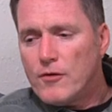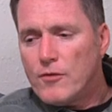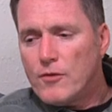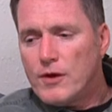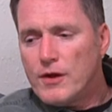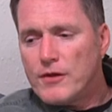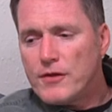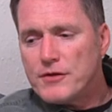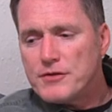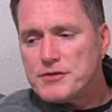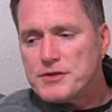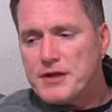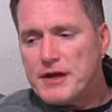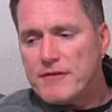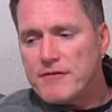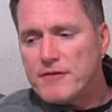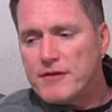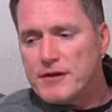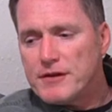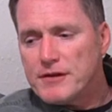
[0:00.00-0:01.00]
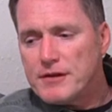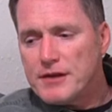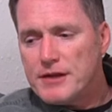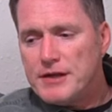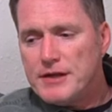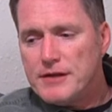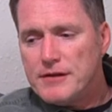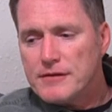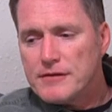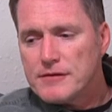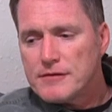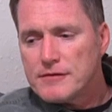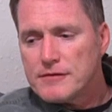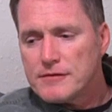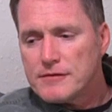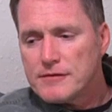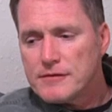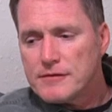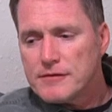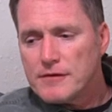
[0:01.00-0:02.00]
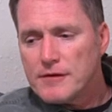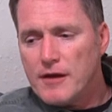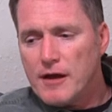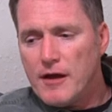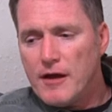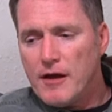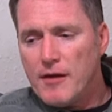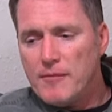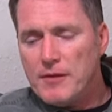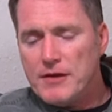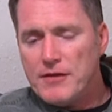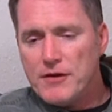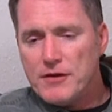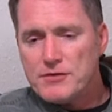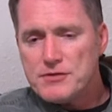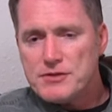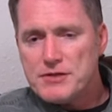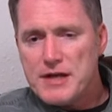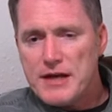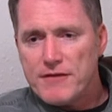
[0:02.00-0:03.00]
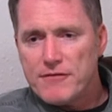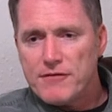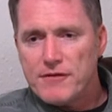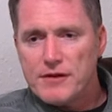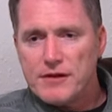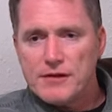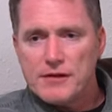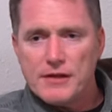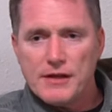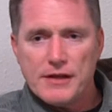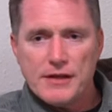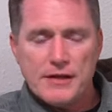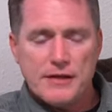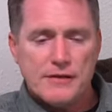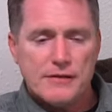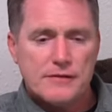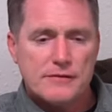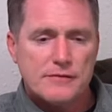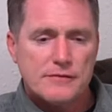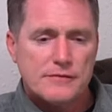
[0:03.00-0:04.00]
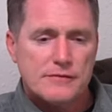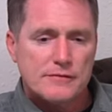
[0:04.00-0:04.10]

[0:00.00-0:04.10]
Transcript: Well, there's definitely, I, I mean, there's definitely